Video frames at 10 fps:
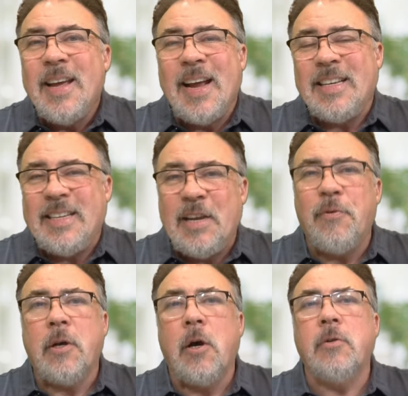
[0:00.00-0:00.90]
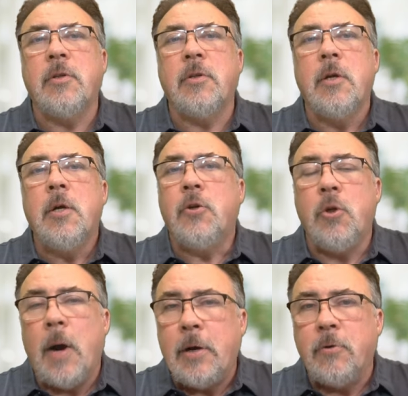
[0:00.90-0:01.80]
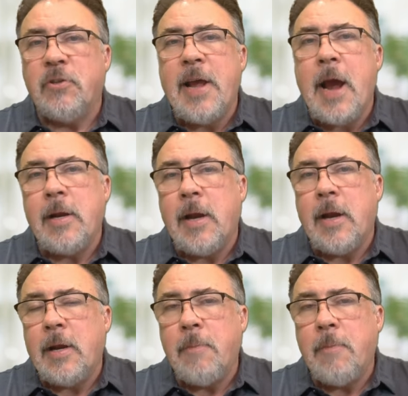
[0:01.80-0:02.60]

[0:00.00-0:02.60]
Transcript: is difficult to understand and,